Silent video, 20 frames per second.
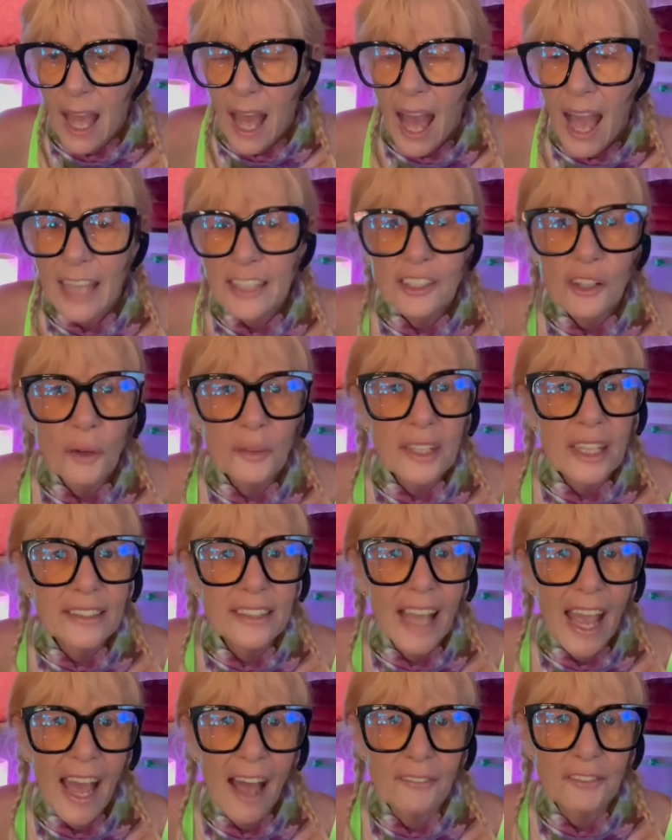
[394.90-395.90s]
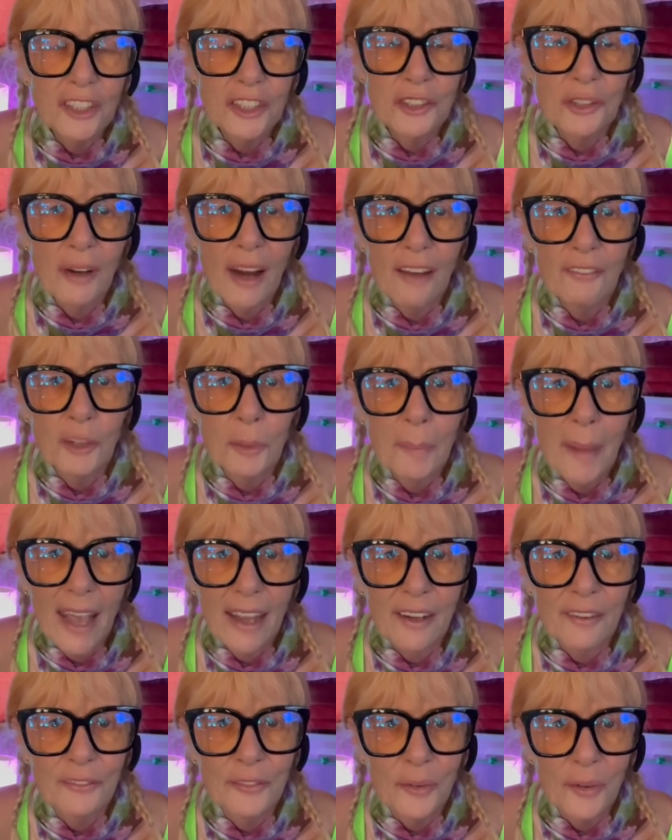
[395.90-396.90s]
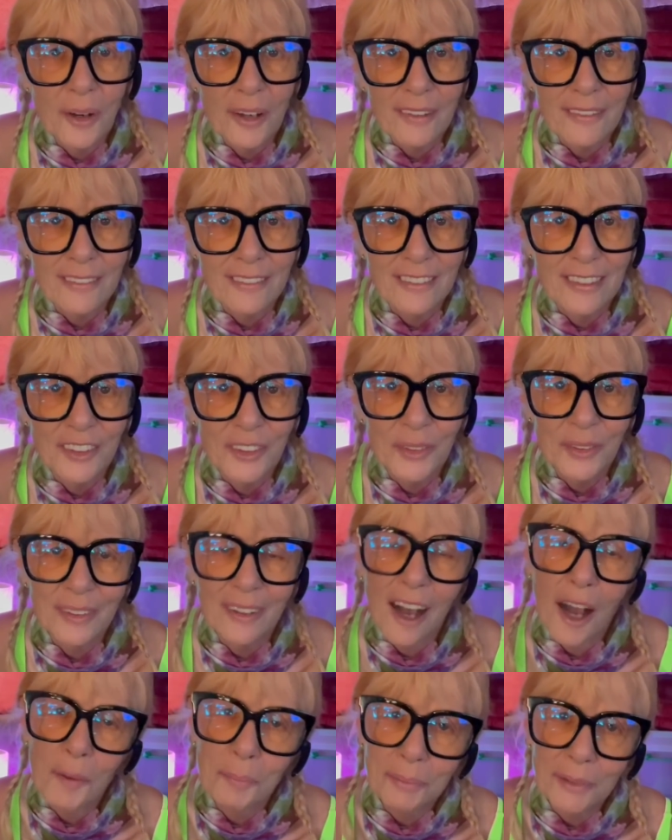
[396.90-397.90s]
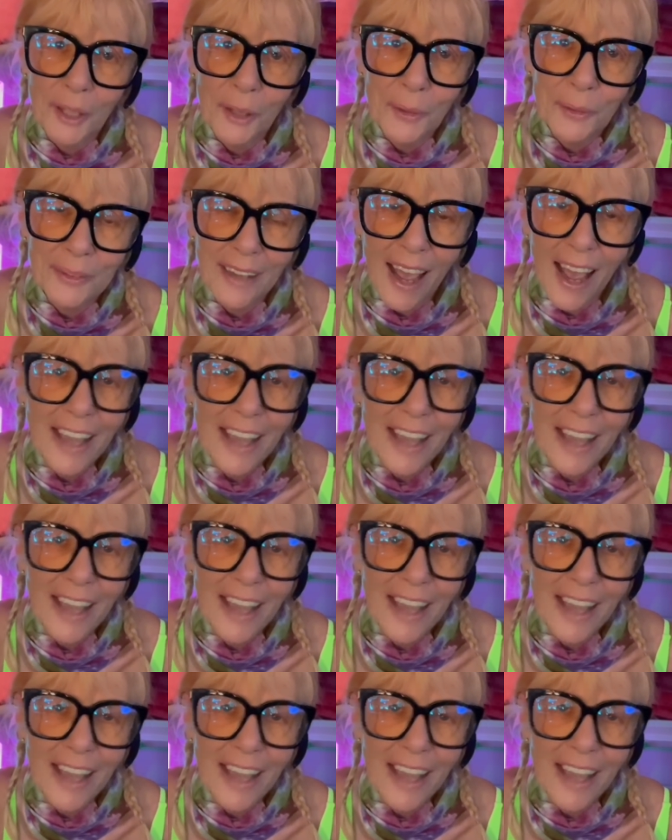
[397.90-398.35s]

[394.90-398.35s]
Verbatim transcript: I know that they have to travel back and forth to upload.